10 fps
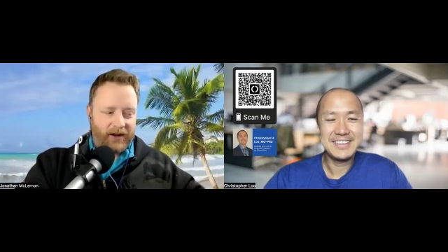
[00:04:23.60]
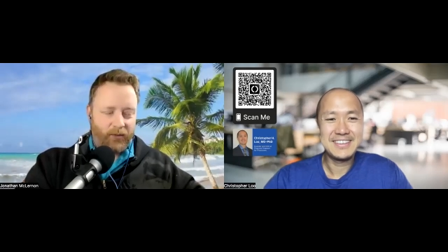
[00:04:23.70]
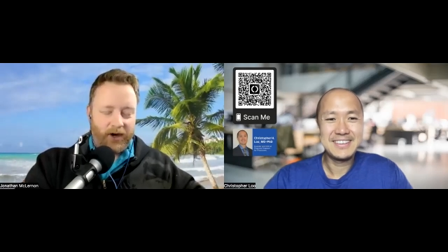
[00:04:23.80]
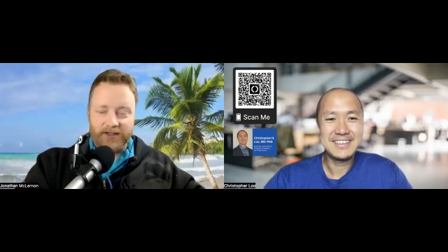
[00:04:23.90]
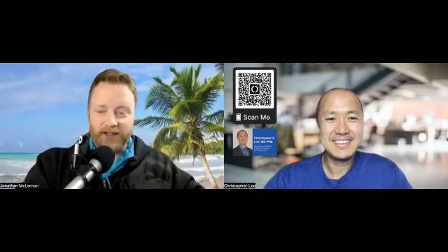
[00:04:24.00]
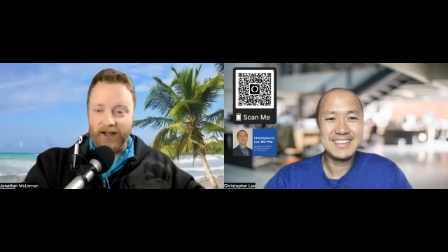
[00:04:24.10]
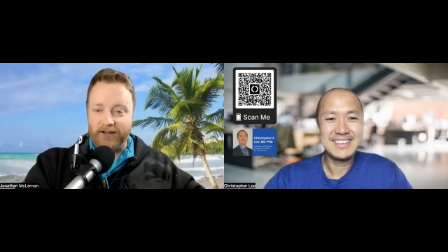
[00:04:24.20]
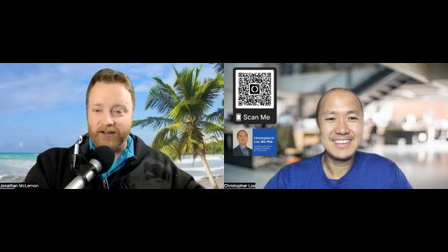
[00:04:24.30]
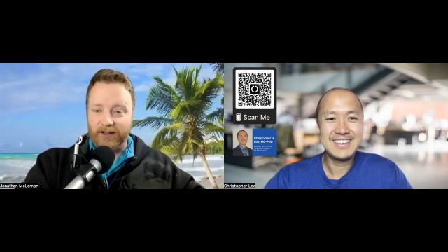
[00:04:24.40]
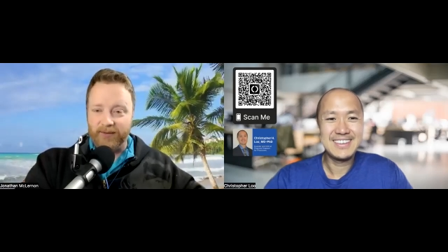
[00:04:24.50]
Speaker 1: watch that idea
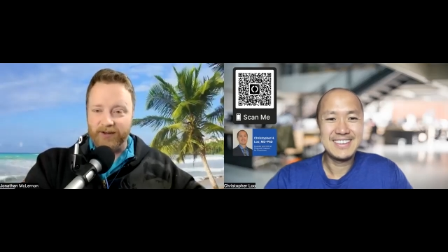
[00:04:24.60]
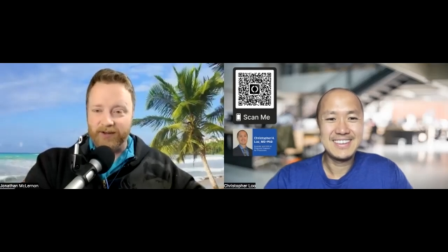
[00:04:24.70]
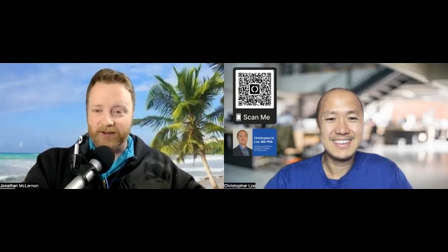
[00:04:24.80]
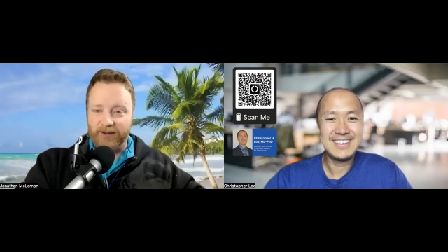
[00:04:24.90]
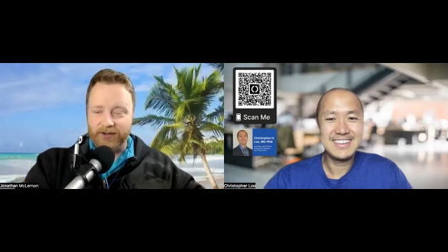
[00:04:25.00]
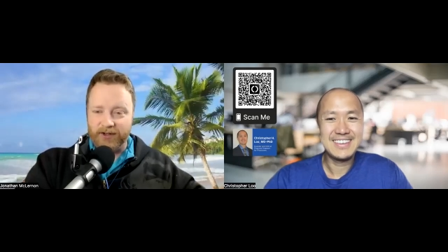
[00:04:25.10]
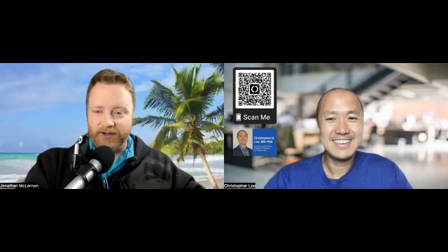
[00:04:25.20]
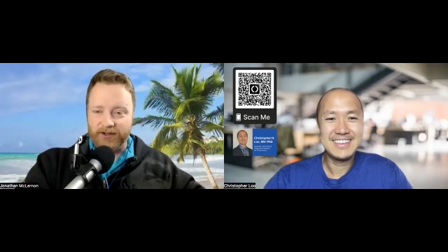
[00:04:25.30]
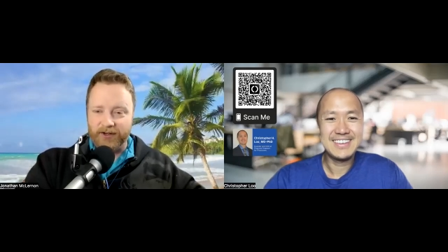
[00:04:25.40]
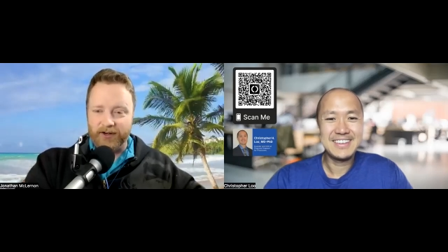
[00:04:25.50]
come into fruition and
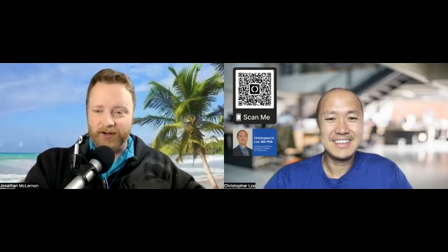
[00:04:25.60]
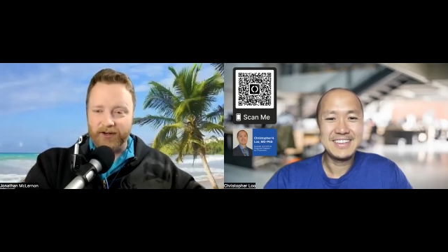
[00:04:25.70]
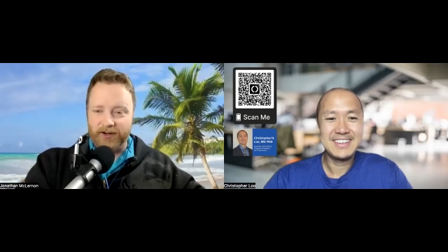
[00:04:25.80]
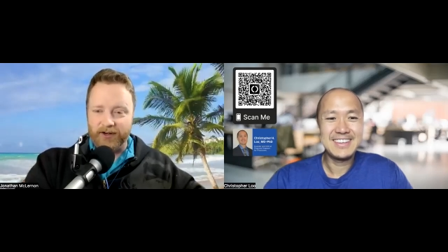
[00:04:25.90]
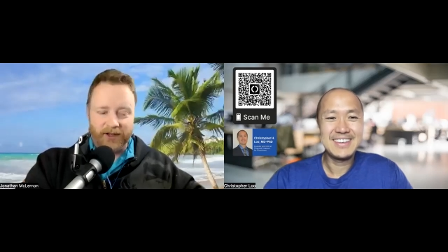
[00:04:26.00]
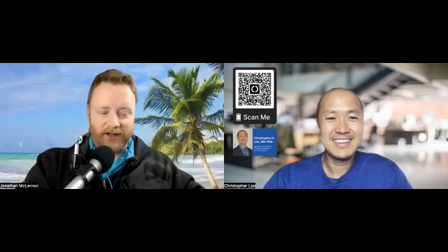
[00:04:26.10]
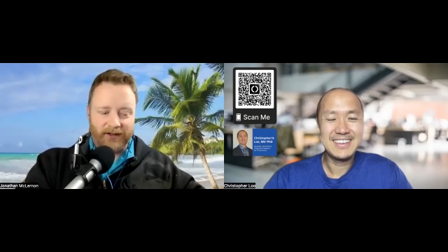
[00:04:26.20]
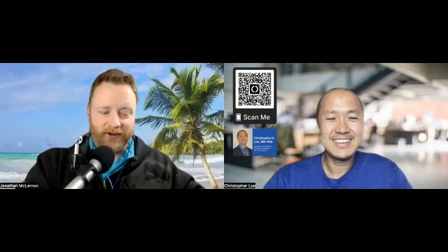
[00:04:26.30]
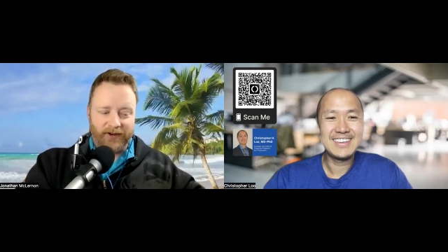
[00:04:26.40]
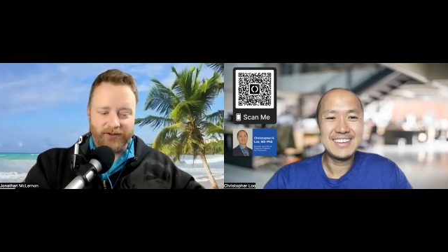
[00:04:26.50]
turn into like a
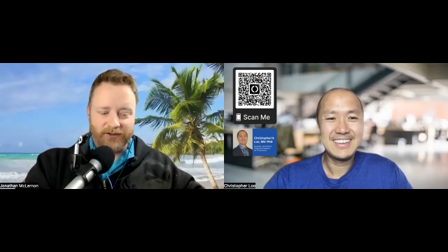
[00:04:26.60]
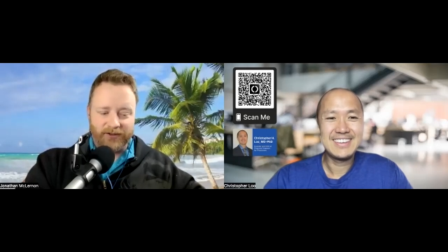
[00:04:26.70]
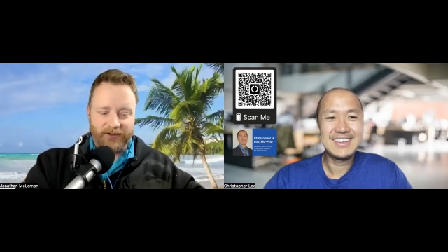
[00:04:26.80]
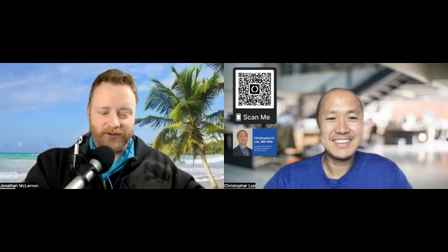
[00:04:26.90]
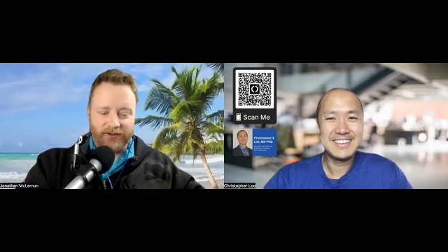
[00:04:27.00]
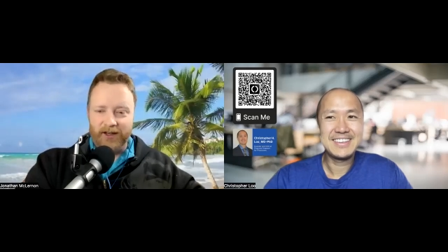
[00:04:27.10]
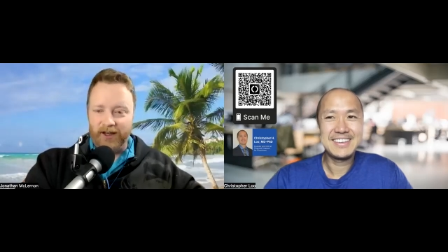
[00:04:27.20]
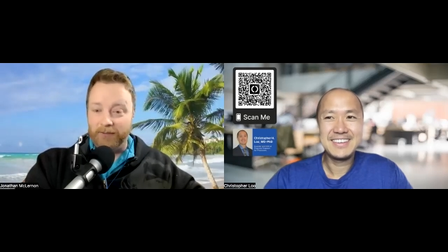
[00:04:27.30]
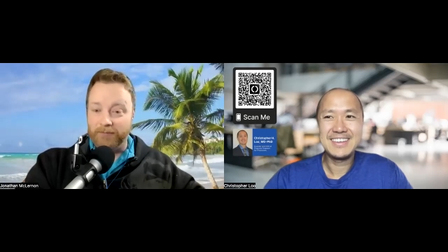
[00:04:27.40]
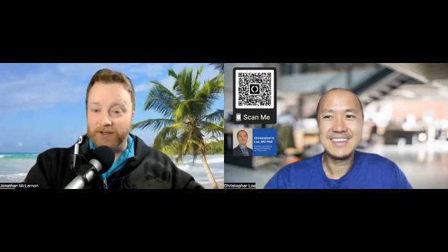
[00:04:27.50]
functioning um,
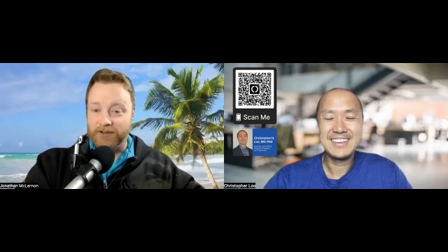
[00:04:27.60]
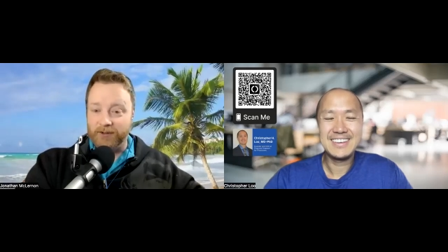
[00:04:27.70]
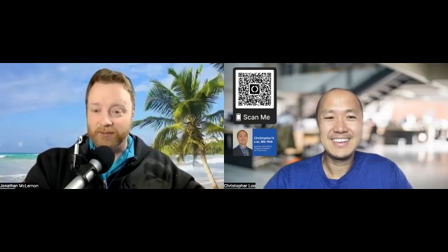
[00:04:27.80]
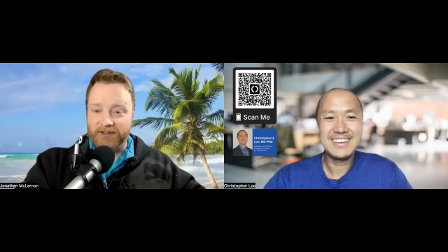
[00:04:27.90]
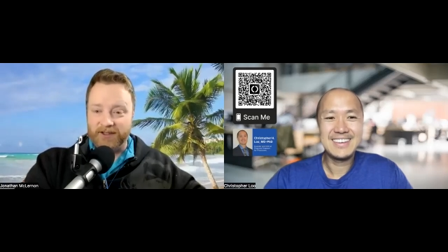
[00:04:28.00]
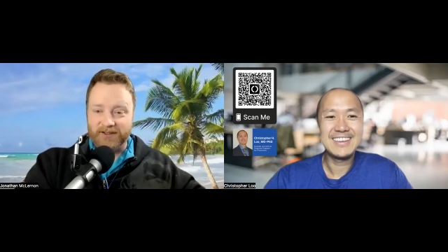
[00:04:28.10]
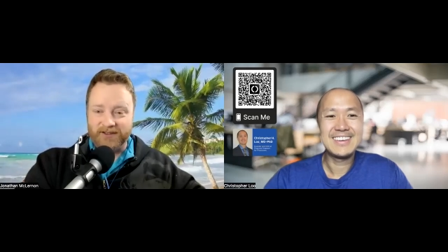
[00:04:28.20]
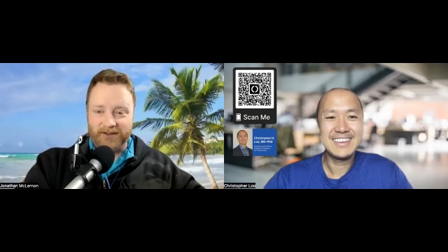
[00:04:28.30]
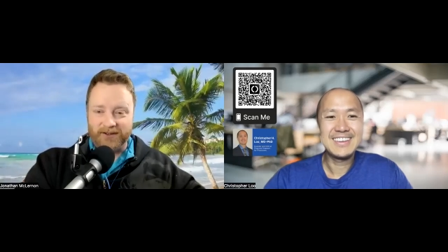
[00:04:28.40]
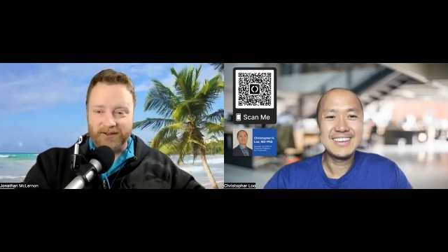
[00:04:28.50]
digital business so
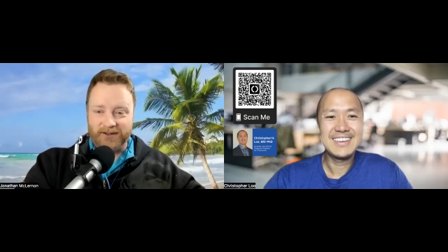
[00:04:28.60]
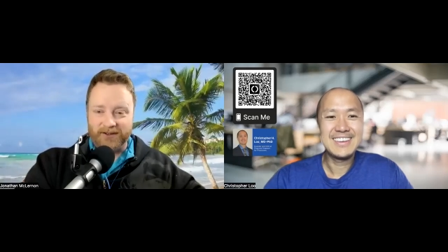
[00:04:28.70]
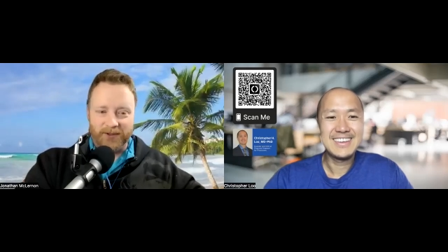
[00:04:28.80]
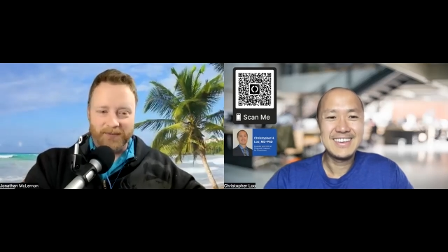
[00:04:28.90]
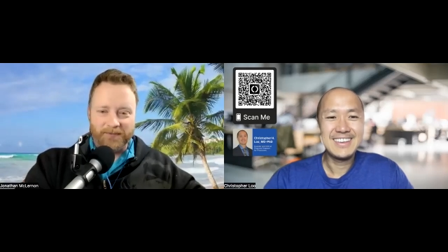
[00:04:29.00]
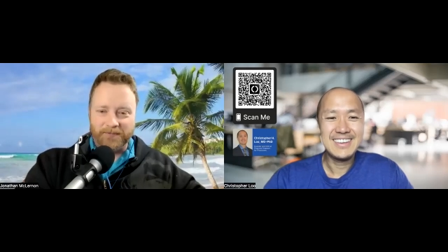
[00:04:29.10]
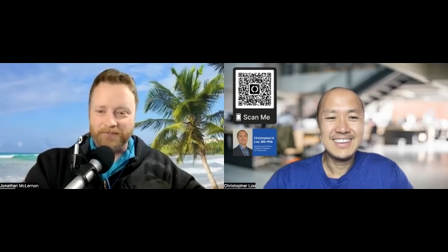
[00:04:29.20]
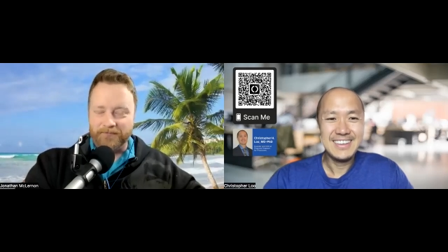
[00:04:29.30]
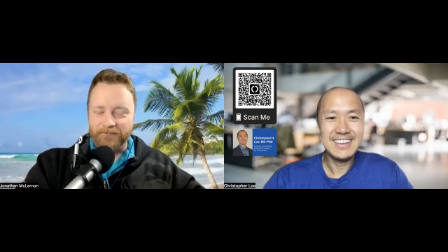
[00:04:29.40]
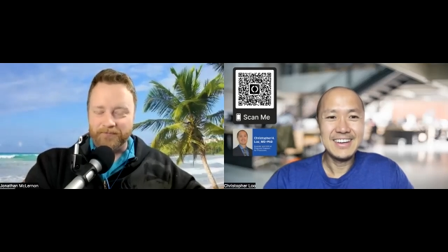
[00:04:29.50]
it's pretty cool
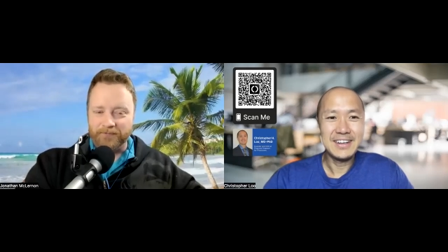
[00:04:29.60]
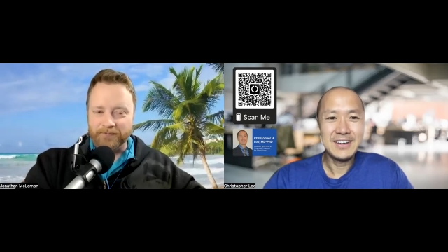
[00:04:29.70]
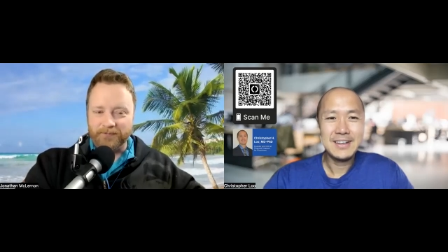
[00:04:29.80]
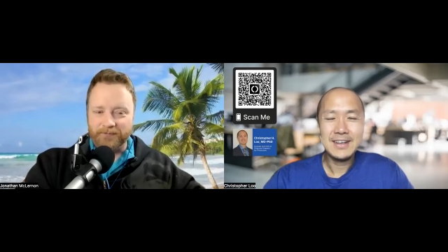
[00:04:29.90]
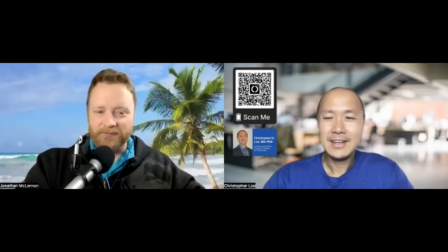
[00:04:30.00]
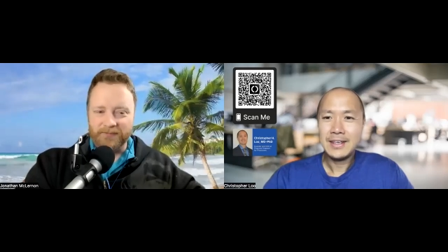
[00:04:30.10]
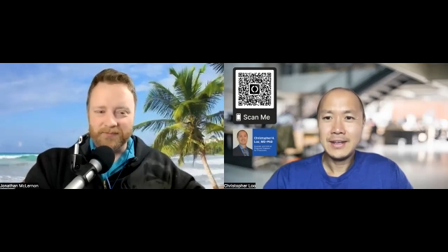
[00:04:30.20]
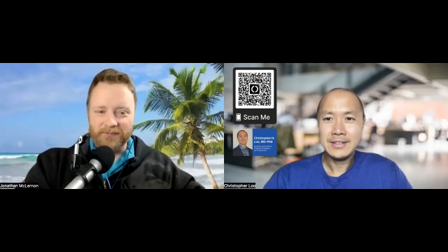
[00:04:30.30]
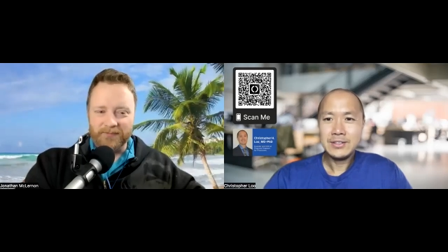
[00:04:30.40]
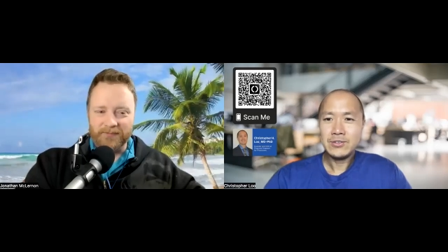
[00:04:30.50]
Speaker 2: yeah
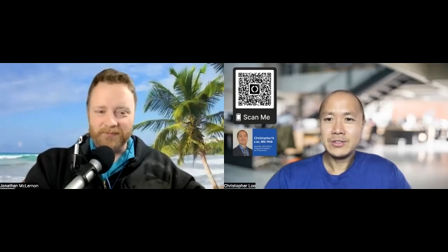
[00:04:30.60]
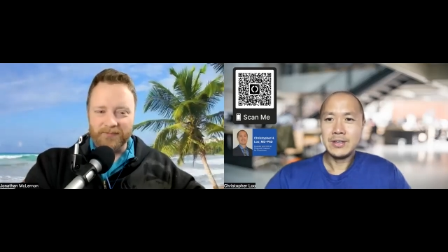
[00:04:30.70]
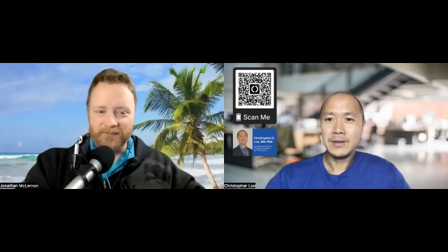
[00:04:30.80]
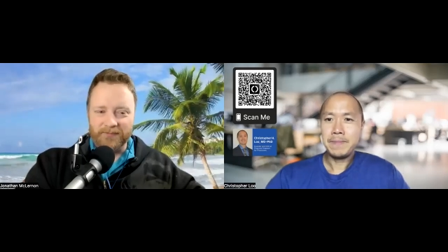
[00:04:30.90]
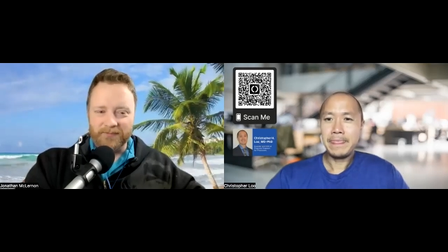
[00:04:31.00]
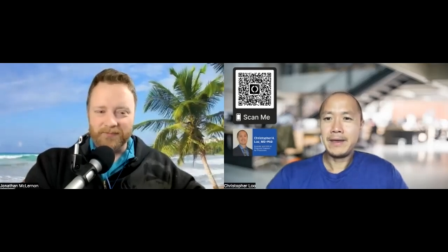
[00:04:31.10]
yeah it's interesting